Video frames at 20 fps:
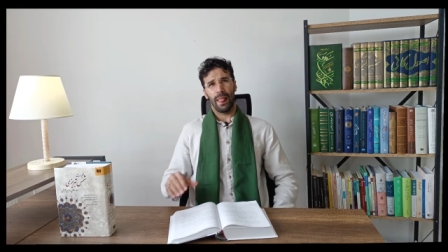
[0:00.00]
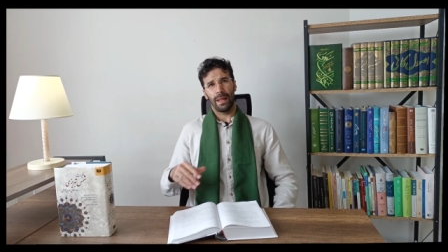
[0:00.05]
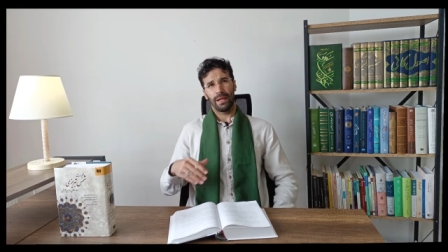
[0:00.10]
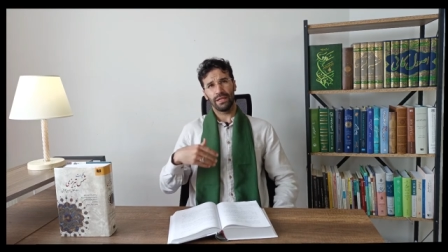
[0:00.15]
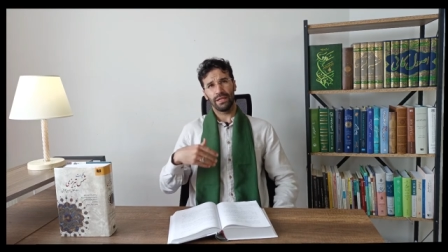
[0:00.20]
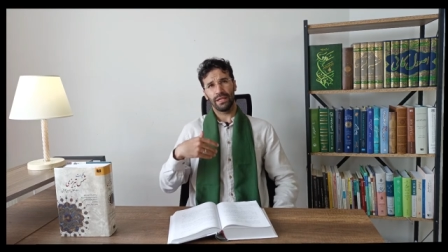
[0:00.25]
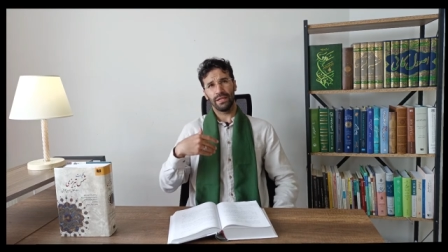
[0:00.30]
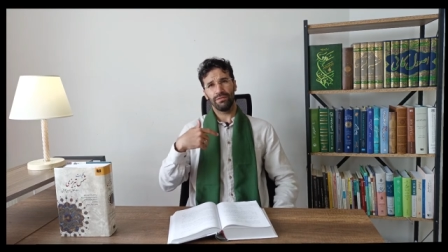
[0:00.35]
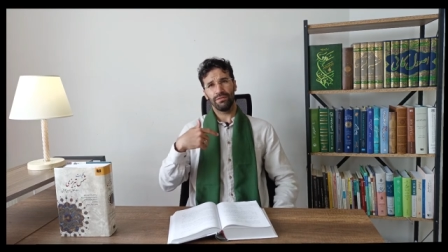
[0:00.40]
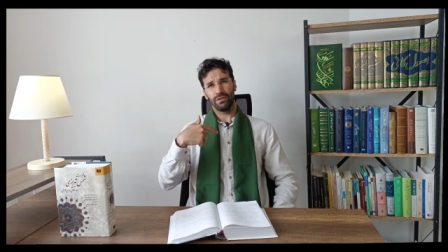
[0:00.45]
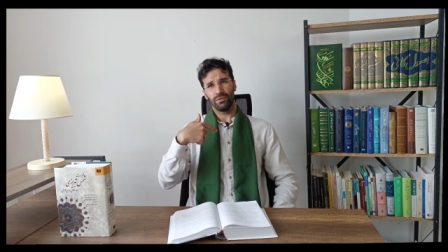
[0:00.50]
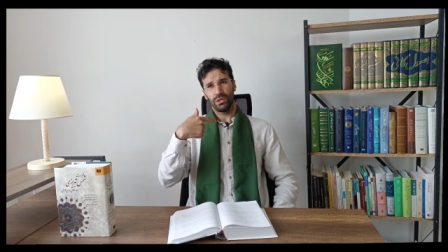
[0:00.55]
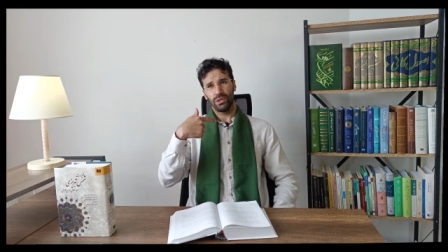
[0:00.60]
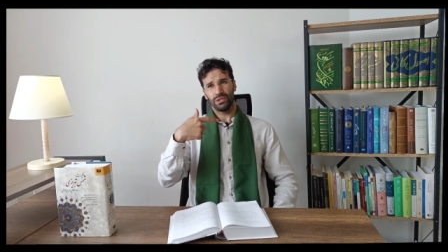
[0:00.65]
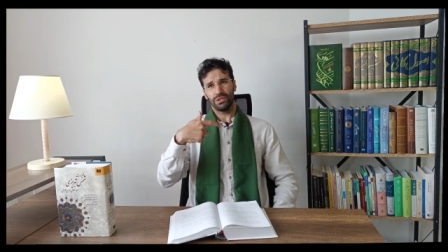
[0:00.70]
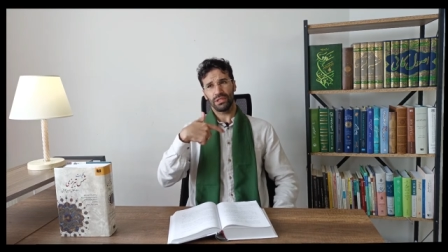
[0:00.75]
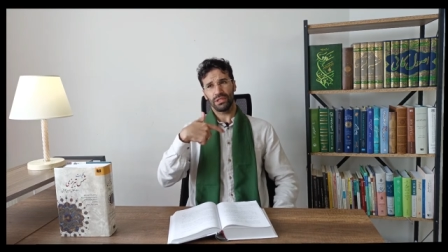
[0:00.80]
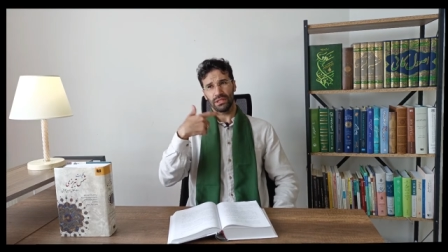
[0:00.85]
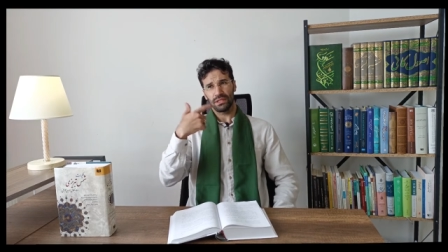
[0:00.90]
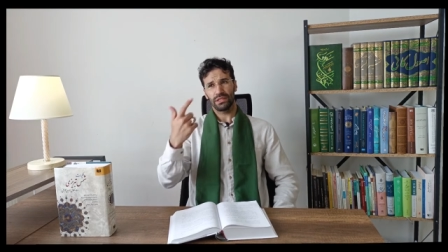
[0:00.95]
Uh, if you
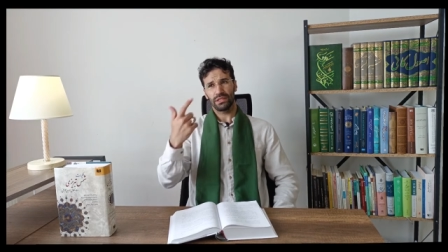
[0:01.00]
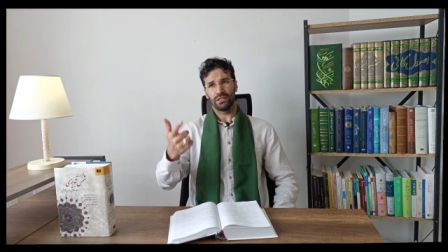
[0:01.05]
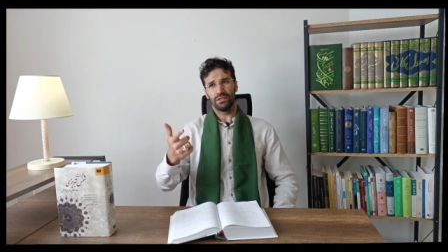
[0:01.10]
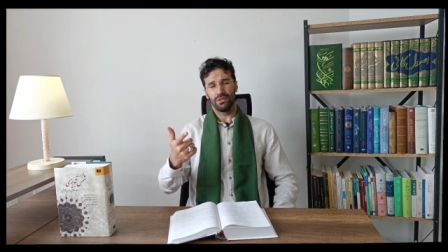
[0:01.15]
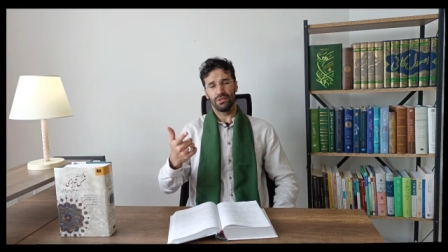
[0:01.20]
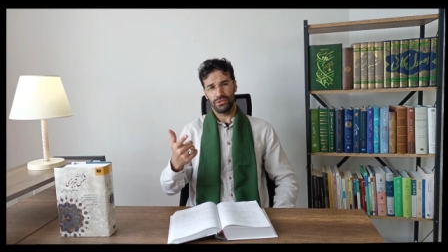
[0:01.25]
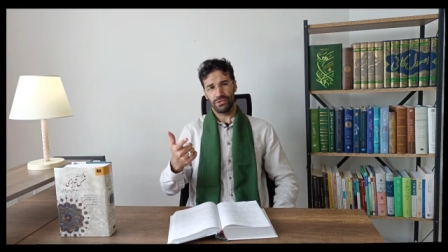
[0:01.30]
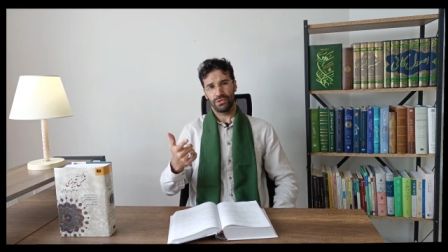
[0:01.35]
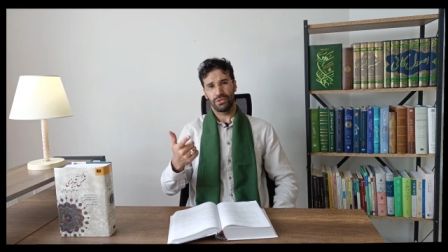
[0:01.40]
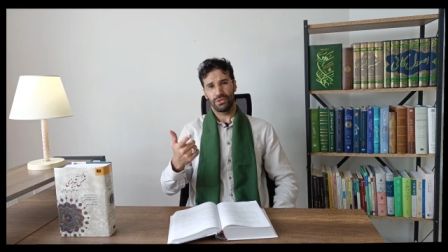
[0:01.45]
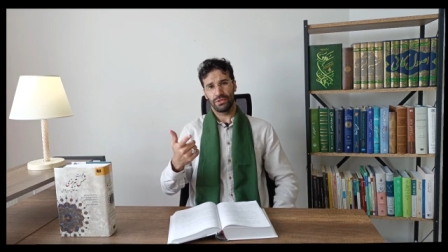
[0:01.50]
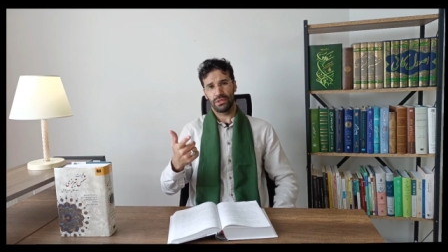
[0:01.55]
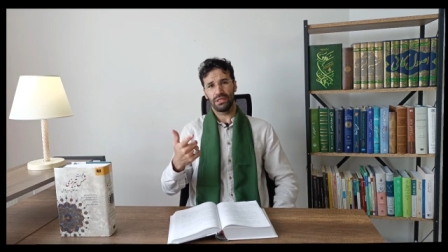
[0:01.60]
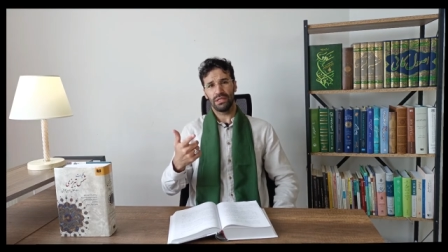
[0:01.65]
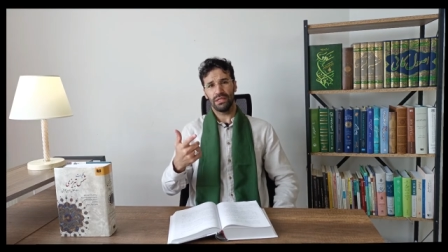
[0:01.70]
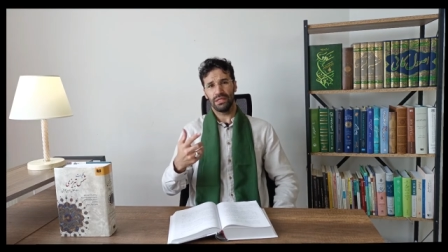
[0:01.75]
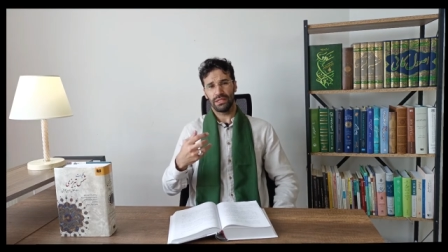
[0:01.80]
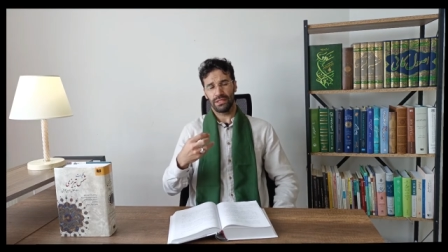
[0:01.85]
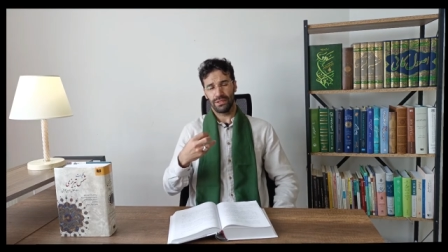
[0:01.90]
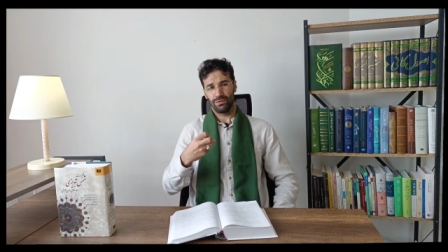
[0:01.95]
want to get closer to
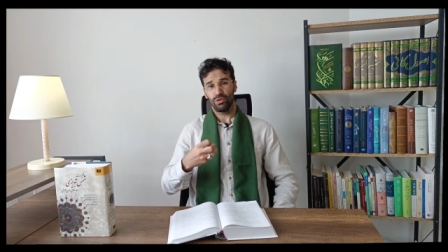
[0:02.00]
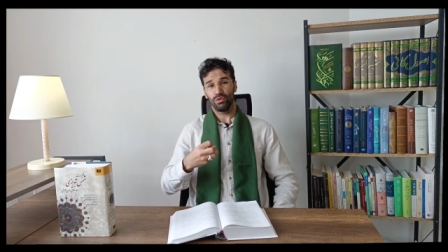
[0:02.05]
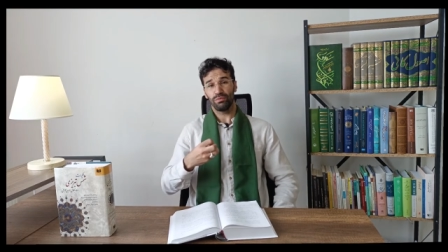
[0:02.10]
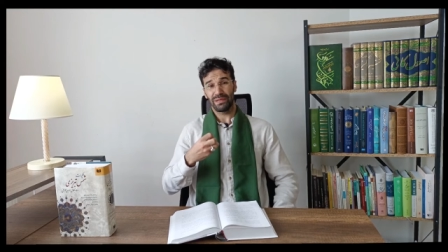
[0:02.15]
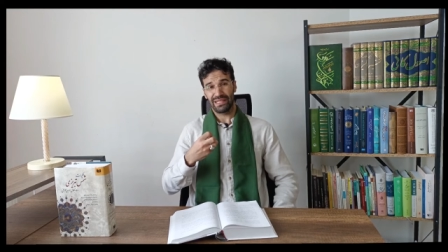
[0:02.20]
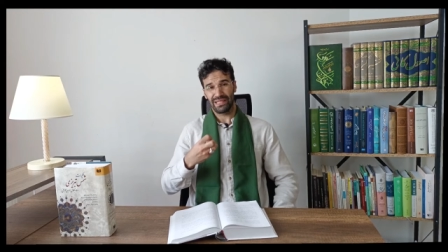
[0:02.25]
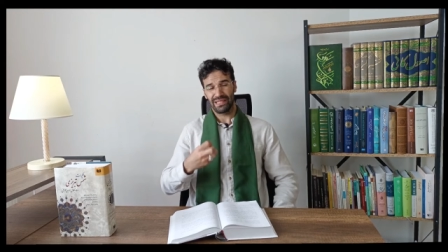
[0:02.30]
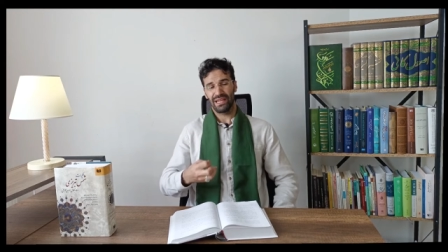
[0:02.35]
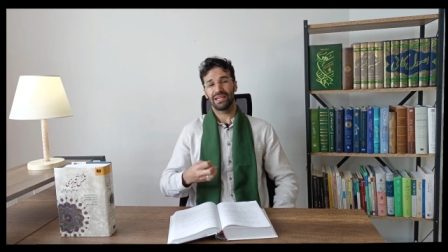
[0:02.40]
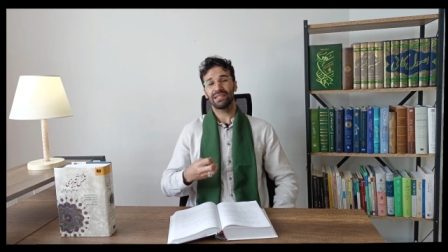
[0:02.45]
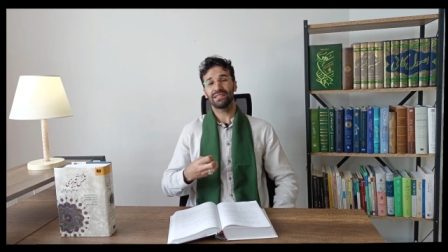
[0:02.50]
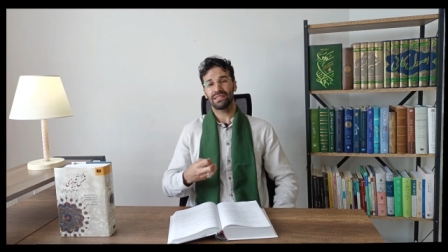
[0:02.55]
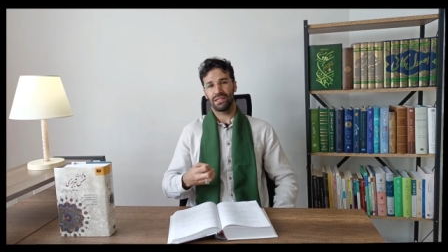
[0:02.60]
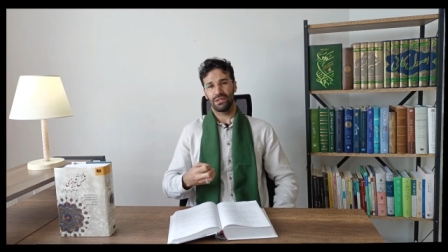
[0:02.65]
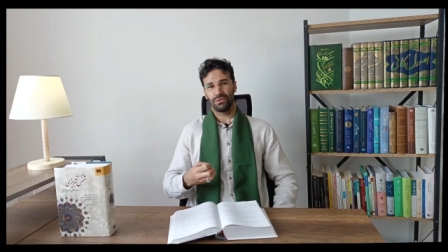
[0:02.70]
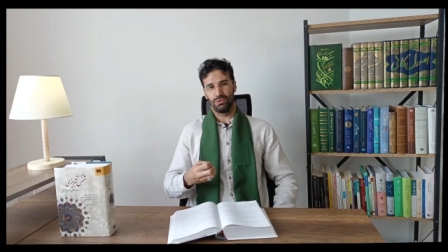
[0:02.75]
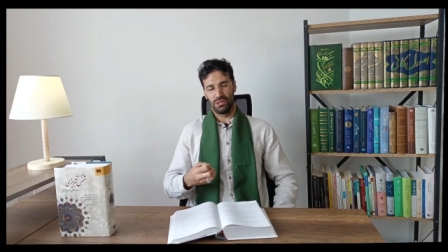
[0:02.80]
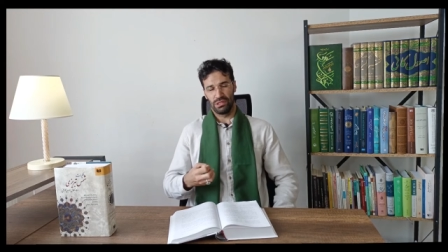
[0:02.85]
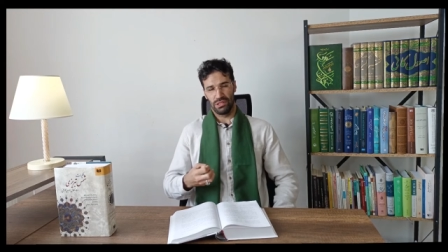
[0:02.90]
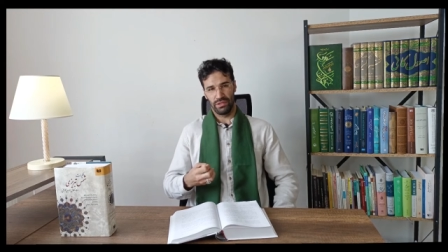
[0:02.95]
God, you will be
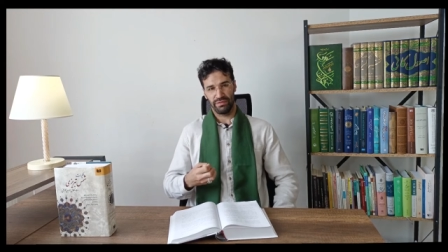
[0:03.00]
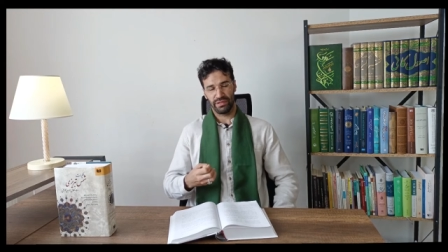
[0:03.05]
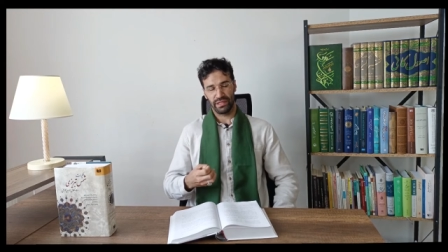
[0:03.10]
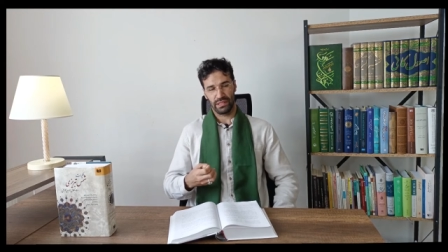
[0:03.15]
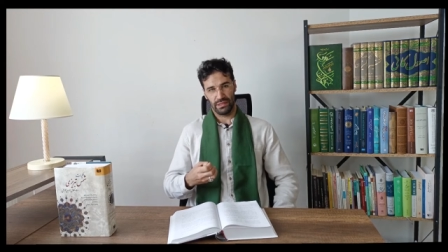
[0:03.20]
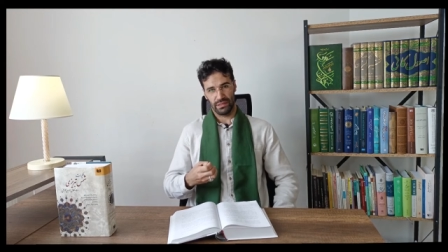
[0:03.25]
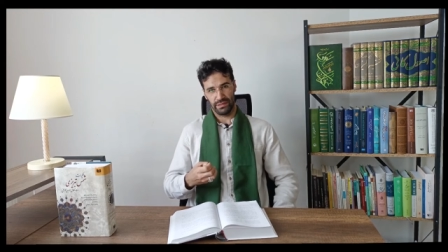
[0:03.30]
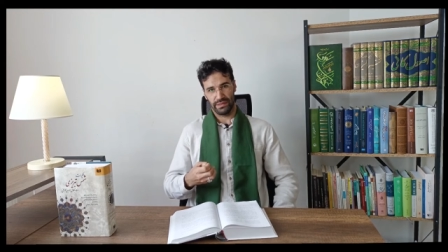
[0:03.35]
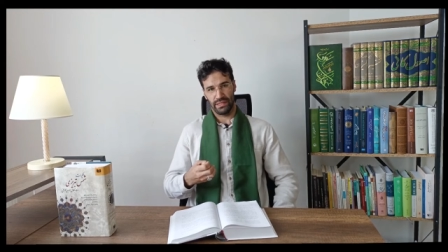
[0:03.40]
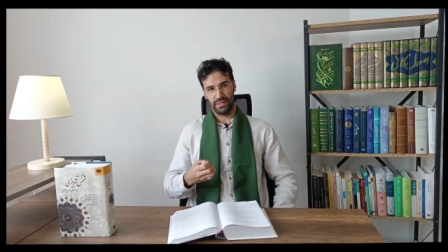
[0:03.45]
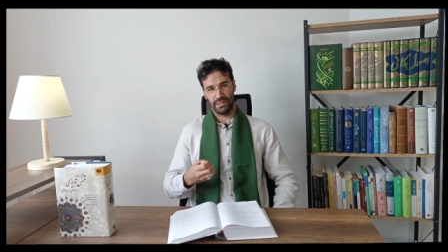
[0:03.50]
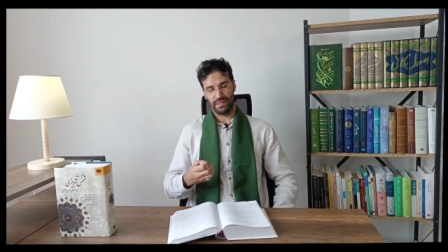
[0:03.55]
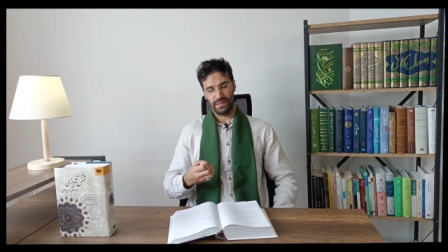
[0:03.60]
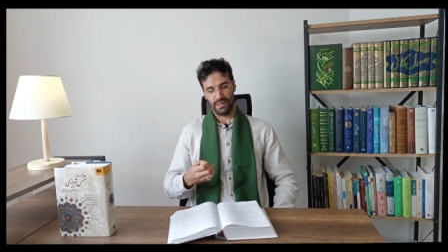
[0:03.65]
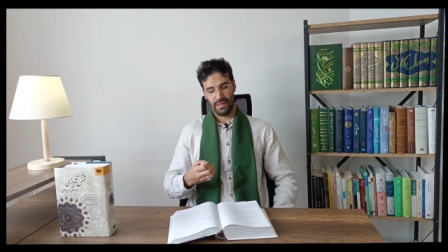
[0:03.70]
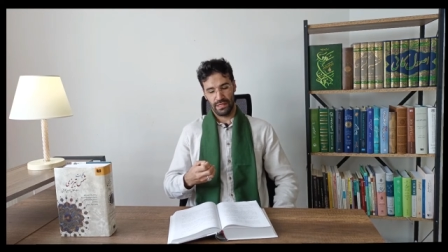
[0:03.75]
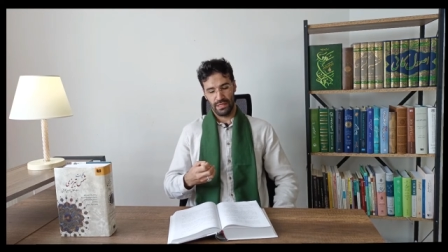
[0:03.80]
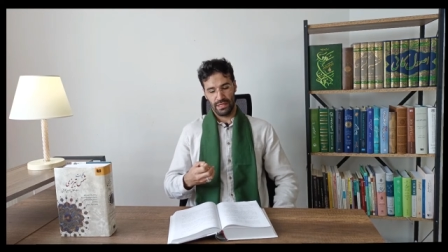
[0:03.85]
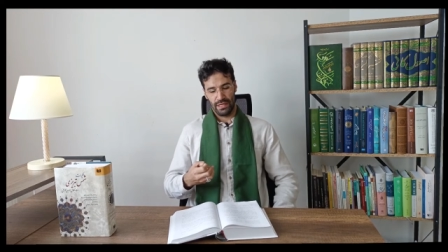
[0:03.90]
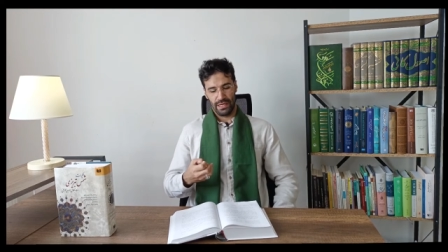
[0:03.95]
tested with difficulties.